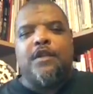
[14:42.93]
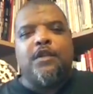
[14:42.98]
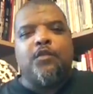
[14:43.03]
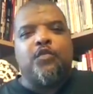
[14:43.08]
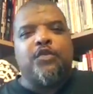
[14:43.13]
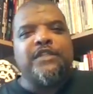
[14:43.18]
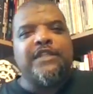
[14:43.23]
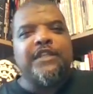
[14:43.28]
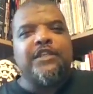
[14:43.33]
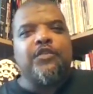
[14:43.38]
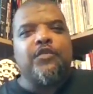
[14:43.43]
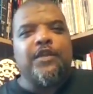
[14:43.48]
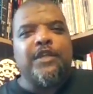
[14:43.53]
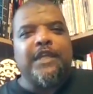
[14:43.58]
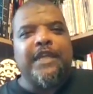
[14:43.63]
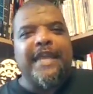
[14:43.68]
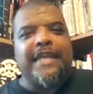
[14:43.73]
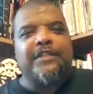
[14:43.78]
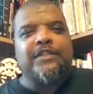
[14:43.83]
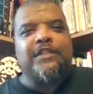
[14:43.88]
What's he doing
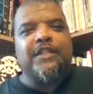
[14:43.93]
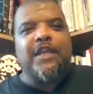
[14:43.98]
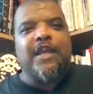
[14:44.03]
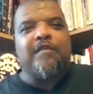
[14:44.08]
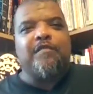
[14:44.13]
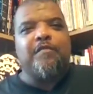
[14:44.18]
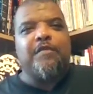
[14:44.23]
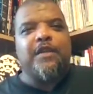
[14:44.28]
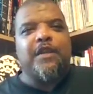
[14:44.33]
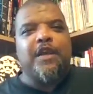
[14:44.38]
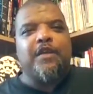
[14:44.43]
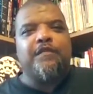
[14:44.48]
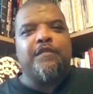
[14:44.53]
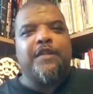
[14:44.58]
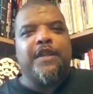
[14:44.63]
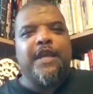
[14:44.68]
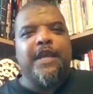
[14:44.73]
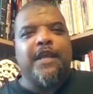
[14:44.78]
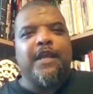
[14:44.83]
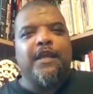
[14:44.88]
against the government over
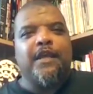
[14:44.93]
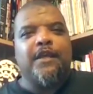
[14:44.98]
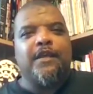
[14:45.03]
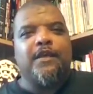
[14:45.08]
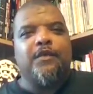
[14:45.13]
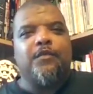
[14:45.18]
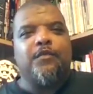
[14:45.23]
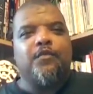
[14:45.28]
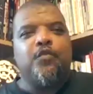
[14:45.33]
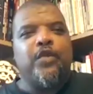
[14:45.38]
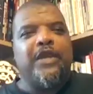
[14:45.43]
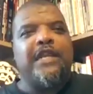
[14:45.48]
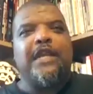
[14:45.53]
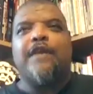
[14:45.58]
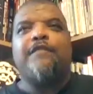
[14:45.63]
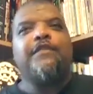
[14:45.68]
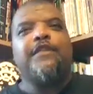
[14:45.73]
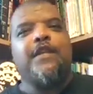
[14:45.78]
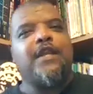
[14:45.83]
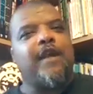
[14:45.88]
there? We
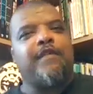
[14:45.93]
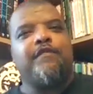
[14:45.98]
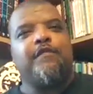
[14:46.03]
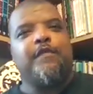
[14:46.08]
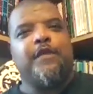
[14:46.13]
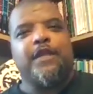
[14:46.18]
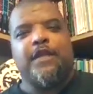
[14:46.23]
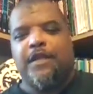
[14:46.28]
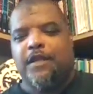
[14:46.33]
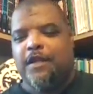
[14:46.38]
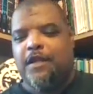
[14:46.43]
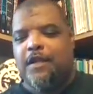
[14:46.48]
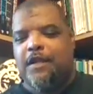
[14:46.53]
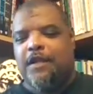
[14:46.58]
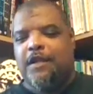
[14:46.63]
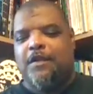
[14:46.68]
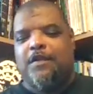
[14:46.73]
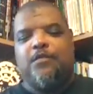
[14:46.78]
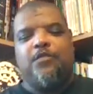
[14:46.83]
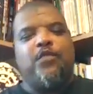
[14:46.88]
love the government.
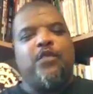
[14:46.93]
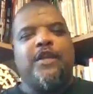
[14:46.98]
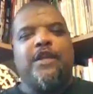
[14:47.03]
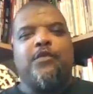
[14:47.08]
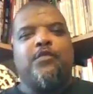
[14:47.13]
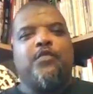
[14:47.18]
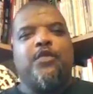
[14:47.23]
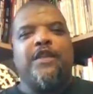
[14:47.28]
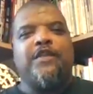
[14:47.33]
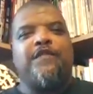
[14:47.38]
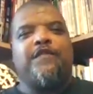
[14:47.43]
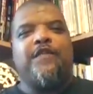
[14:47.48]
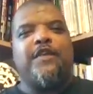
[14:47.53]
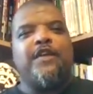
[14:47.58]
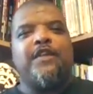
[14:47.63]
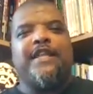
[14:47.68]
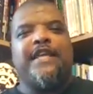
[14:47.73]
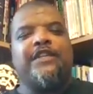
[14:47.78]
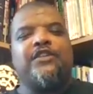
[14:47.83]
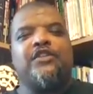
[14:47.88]
We
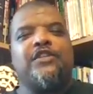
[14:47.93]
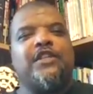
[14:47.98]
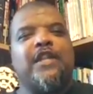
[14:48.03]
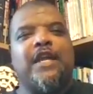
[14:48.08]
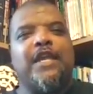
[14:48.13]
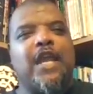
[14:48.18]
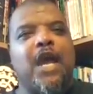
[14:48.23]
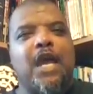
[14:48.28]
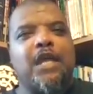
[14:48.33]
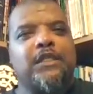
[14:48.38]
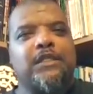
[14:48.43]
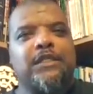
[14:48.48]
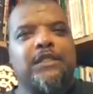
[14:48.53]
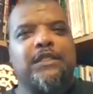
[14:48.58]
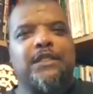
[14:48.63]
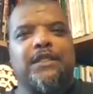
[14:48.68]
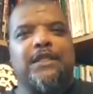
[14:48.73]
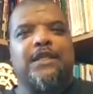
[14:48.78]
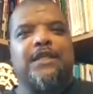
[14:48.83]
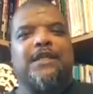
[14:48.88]
feel they're just like
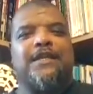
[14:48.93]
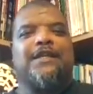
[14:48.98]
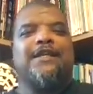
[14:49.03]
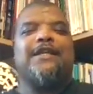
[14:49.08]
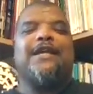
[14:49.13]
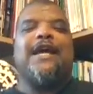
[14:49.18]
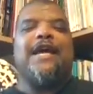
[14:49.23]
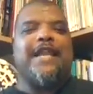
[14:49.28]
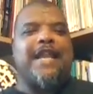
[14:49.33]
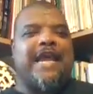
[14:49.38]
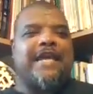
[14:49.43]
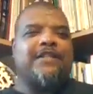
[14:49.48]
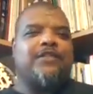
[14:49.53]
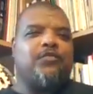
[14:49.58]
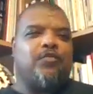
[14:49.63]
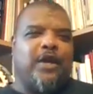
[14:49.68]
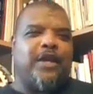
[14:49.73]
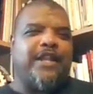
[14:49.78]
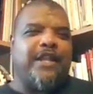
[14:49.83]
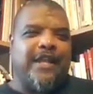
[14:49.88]
us, and
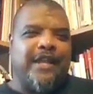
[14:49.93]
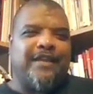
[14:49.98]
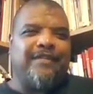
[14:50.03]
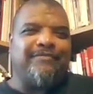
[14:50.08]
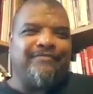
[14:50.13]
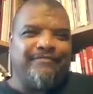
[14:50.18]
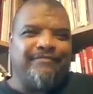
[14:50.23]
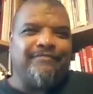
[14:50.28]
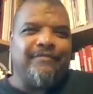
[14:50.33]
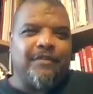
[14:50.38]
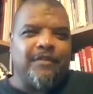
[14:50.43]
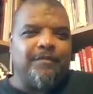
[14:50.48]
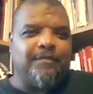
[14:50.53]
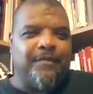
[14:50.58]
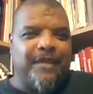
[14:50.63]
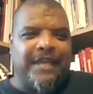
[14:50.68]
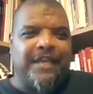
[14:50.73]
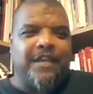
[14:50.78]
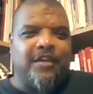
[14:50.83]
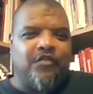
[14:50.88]
that's why they're
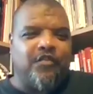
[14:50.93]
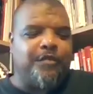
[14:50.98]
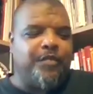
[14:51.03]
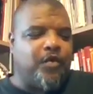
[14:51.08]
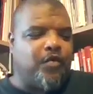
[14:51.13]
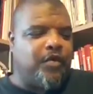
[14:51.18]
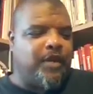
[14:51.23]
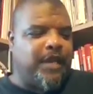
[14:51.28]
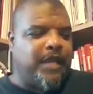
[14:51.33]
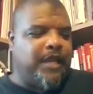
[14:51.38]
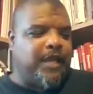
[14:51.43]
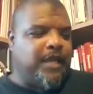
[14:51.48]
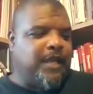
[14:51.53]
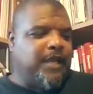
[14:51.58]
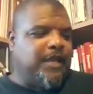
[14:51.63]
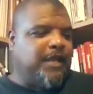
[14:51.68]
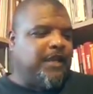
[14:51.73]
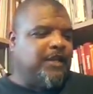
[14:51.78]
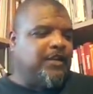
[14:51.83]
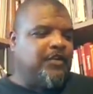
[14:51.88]
making a report on it.
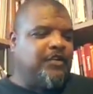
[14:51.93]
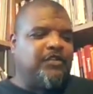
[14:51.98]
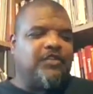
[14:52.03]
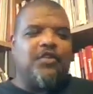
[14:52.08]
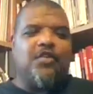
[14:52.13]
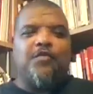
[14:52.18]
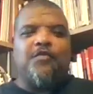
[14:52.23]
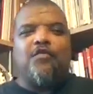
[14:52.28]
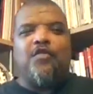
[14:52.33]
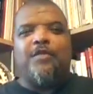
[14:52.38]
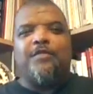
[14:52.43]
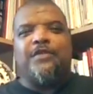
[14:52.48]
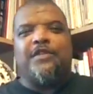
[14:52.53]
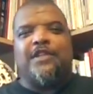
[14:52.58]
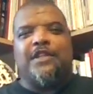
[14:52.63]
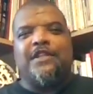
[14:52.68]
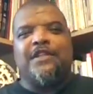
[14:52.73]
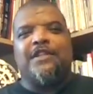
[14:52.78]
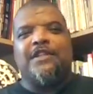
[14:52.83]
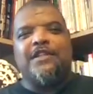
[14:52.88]
Because Tommy
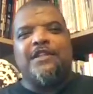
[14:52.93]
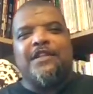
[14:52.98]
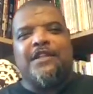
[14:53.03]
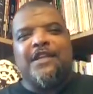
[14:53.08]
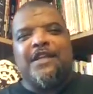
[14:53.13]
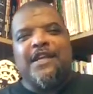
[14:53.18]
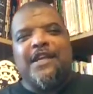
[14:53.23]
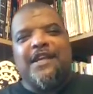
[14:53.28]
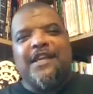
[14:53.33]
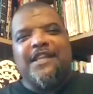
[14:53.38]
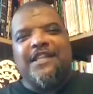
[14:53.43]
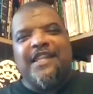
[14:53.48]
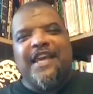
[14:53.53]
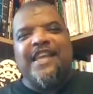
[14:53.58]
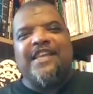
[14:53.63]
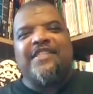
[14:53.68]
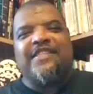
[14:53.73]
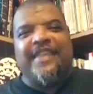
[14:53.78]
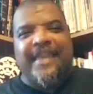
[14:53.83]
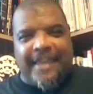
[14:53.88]
Robinson,
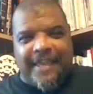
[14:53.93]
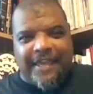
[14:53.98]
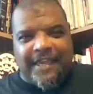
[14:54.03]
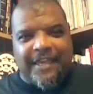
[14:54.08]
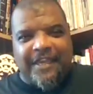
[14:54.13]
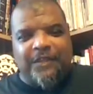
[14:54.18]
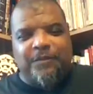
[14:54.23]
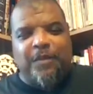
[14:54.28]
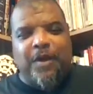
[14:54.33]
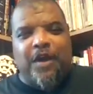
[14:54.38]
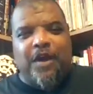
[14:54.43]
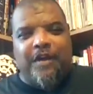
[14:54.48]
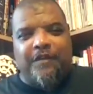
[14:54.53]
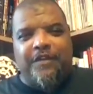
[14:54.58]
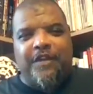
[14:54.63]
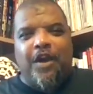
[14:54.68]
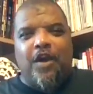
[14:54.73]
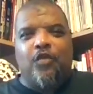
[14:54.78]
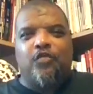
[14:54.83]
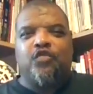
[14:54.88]
they think, is part of
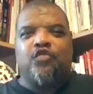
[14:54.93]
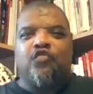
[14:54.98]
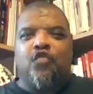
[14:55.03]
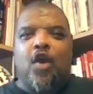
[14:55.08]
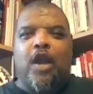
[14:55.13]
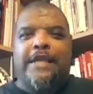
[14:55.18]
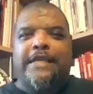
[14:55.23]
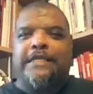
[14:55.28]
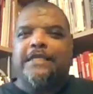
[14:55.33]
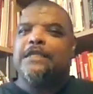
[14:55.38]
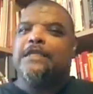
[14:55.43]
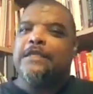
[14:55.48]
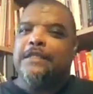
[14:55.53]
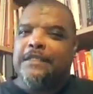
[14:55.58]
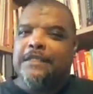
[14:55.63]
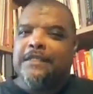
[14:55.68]
the alt-right,